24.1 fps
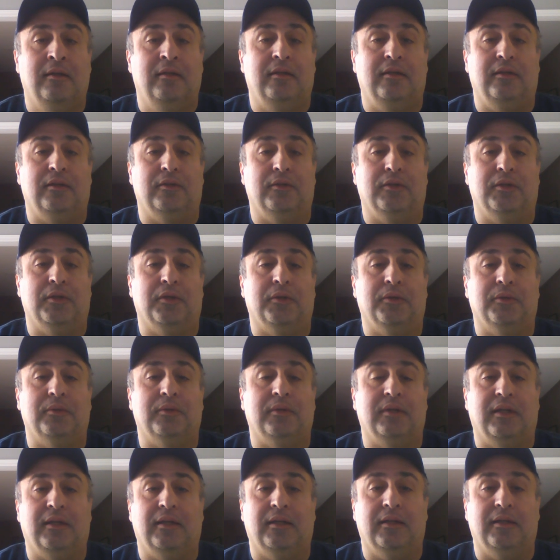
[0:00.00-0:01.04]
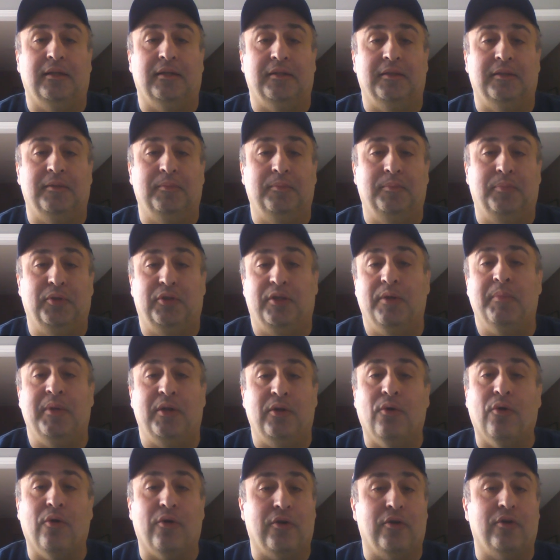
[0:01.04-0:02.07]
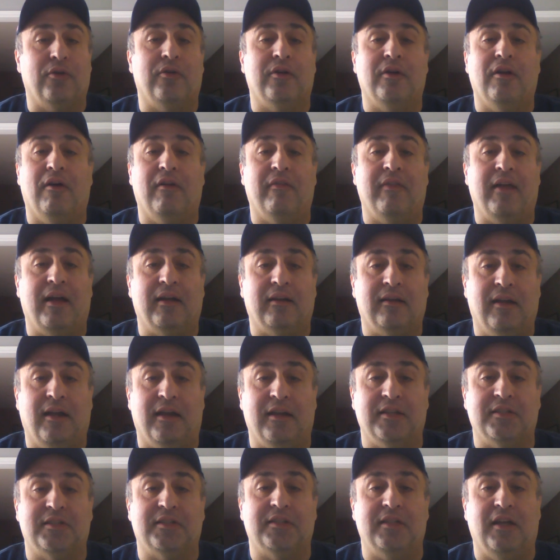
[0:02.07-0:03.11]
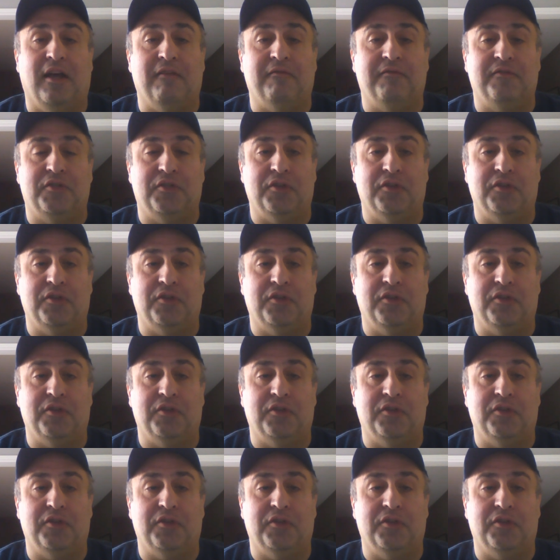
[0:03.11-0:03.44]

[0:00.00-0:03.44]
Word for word: you know, uh, put them in order and all that kind of stuff.